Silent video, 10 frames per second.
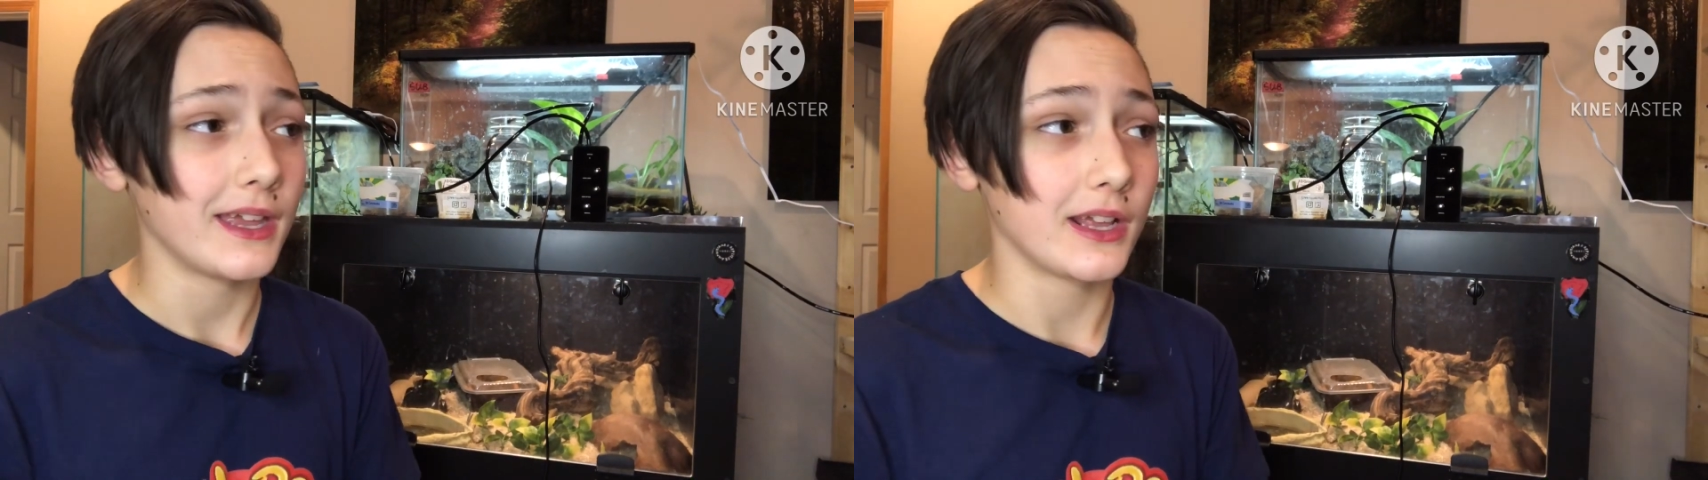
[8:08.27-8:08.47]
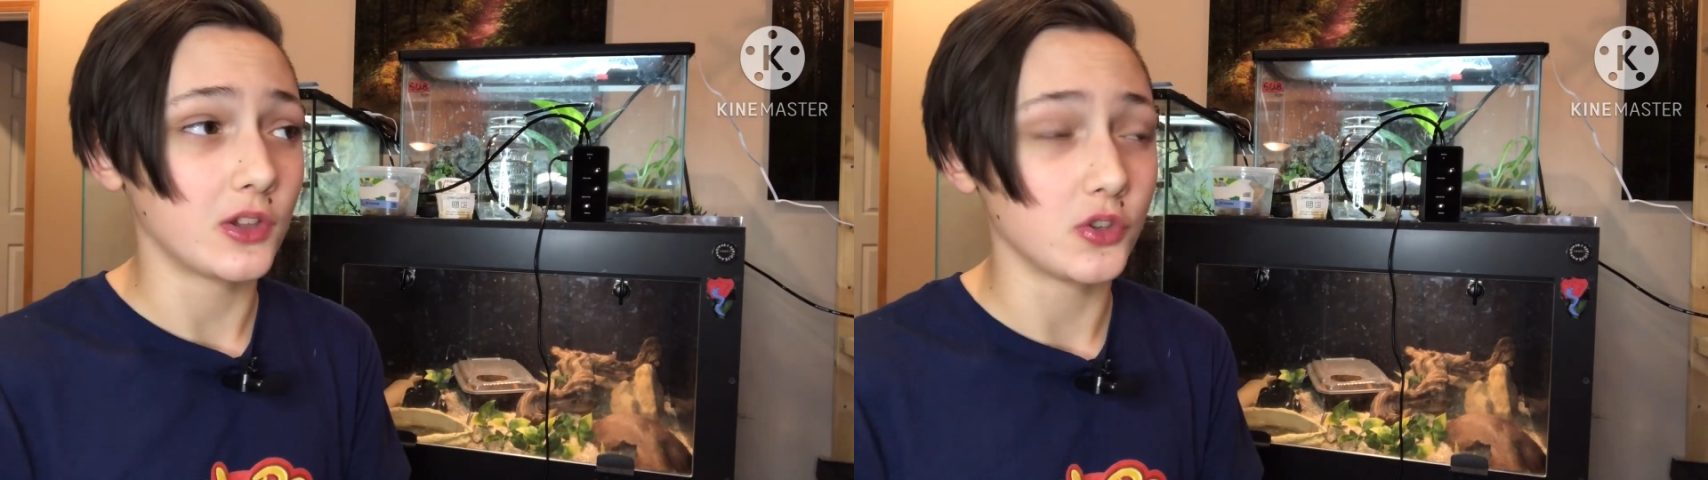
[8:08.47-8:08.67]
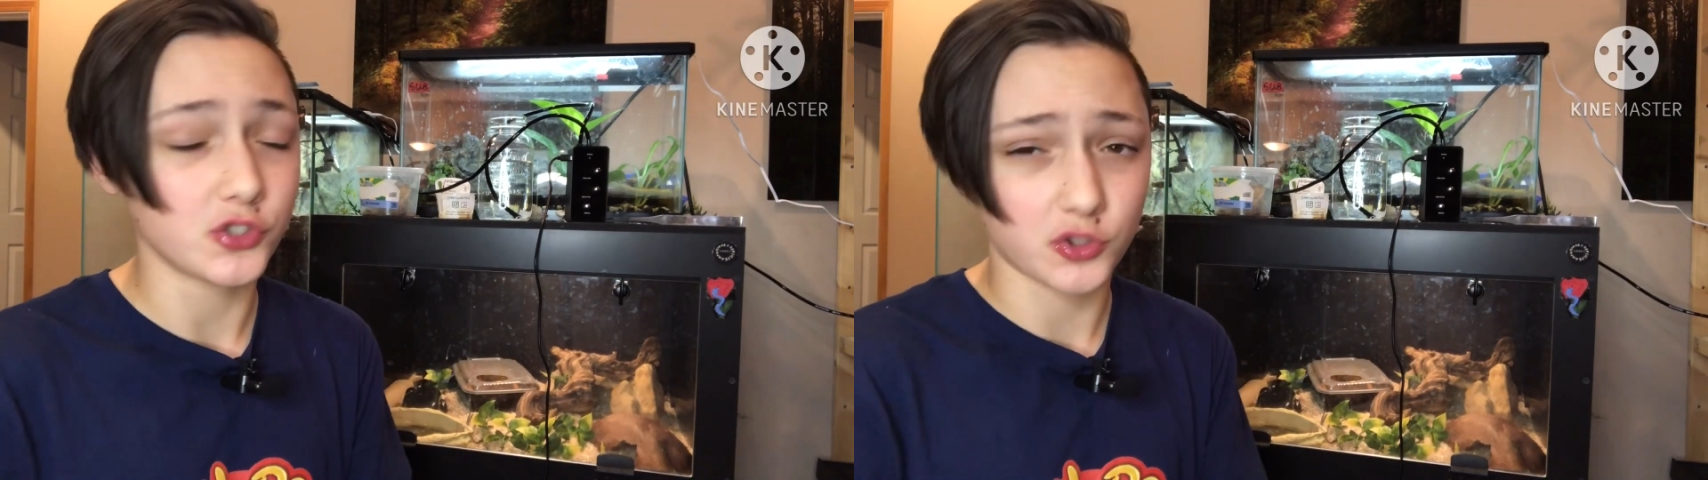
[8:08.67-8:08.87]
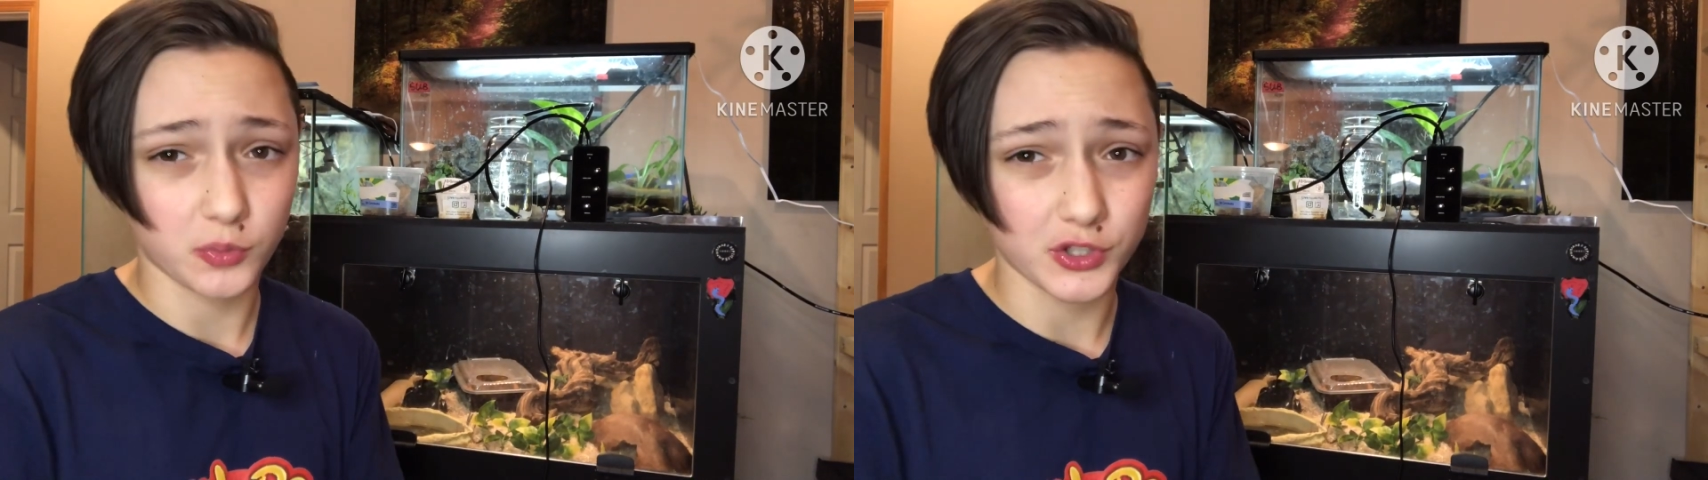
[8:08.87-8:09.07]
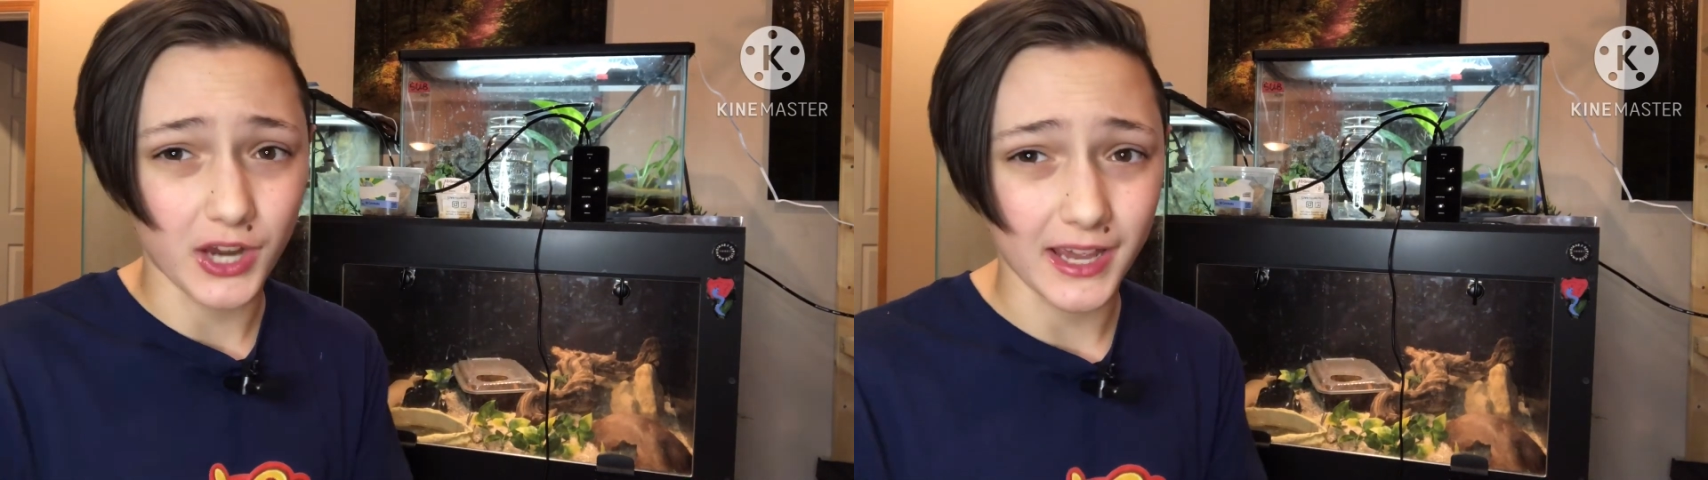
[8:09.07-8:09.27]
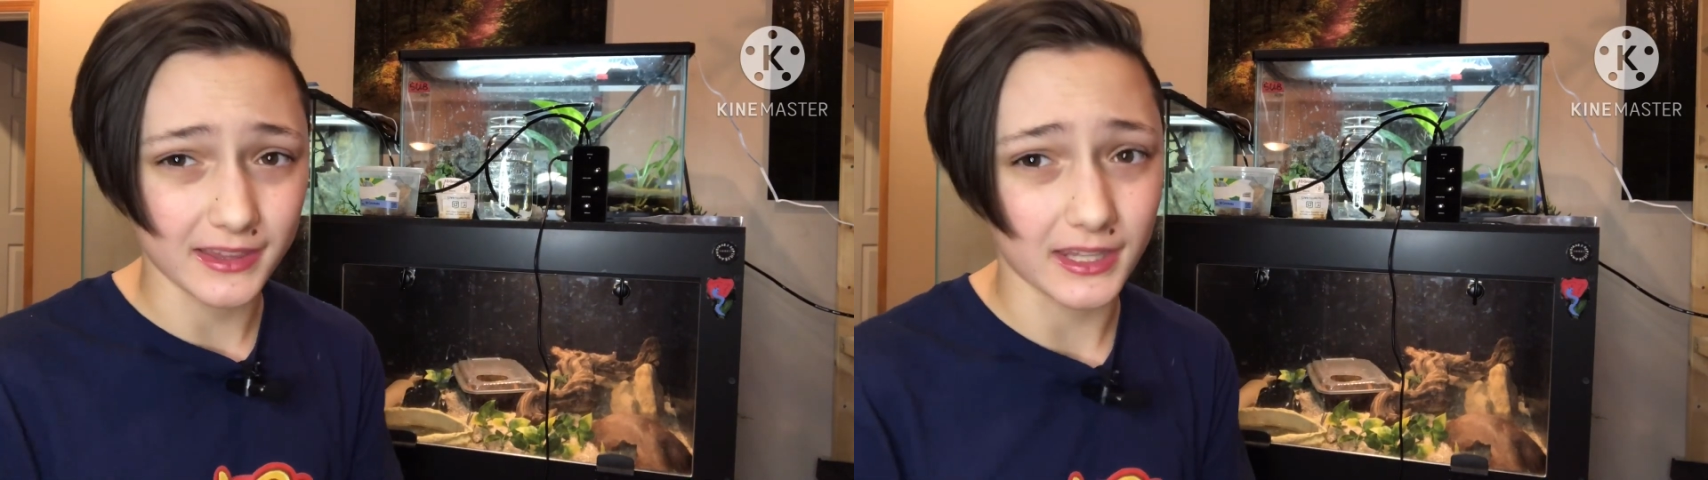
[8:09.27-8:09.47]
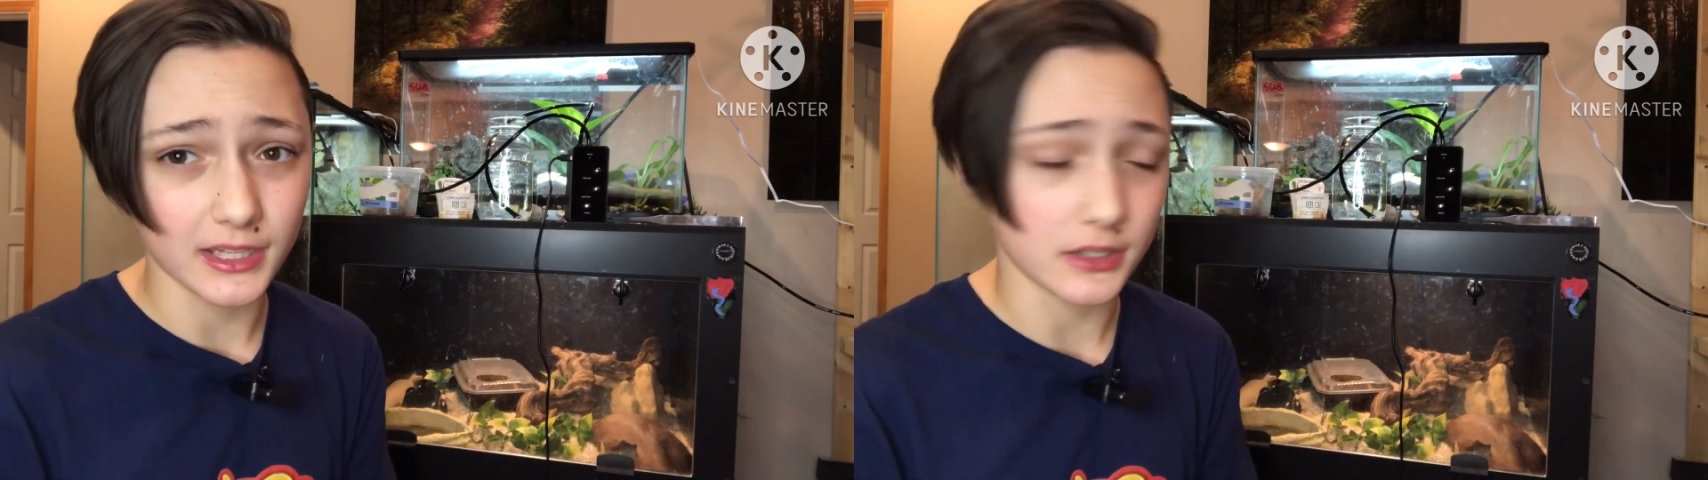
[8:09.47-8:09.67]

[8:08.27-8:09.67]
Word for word: enclosures, which I think